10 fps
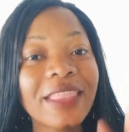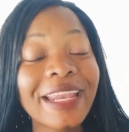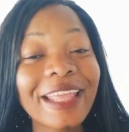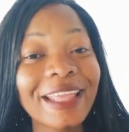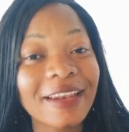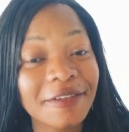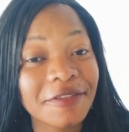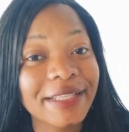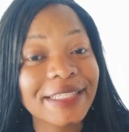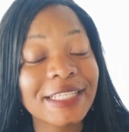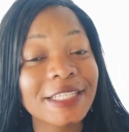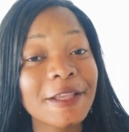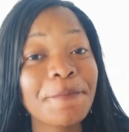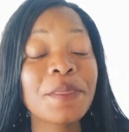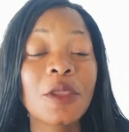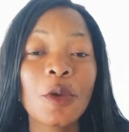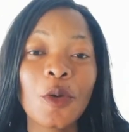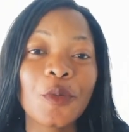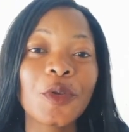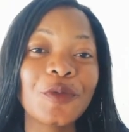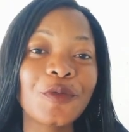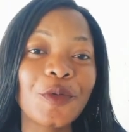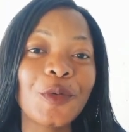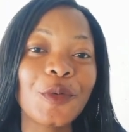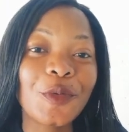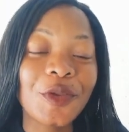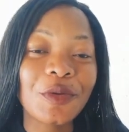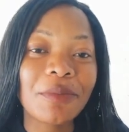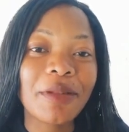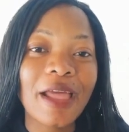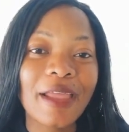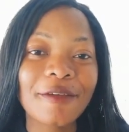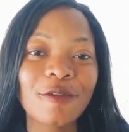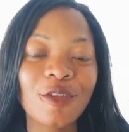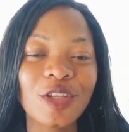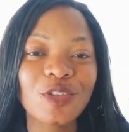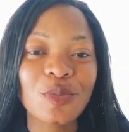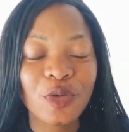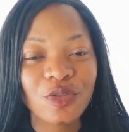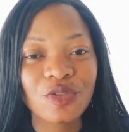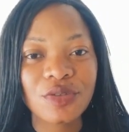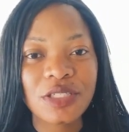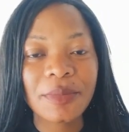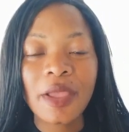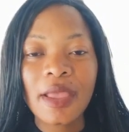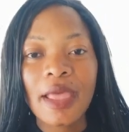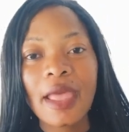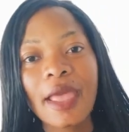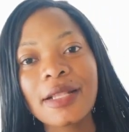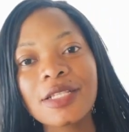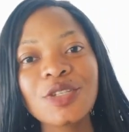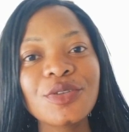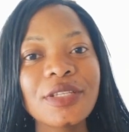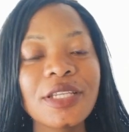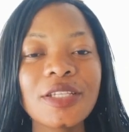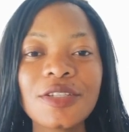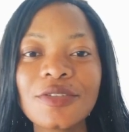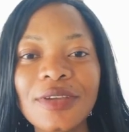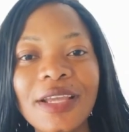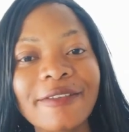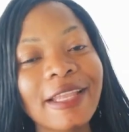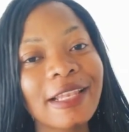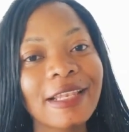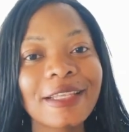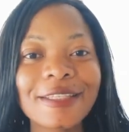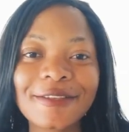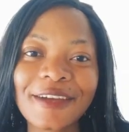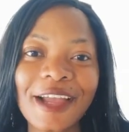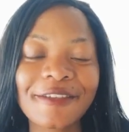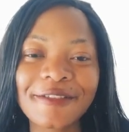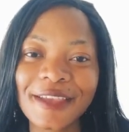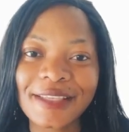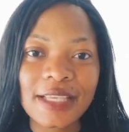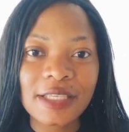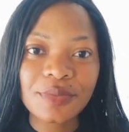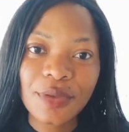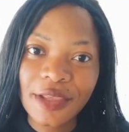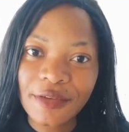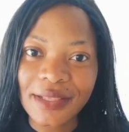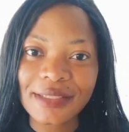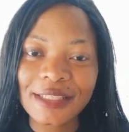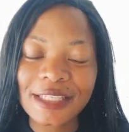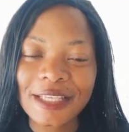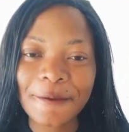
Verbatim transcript: three references when you, for when you're applying for a job on cruise ship, and you need to have at least five years experience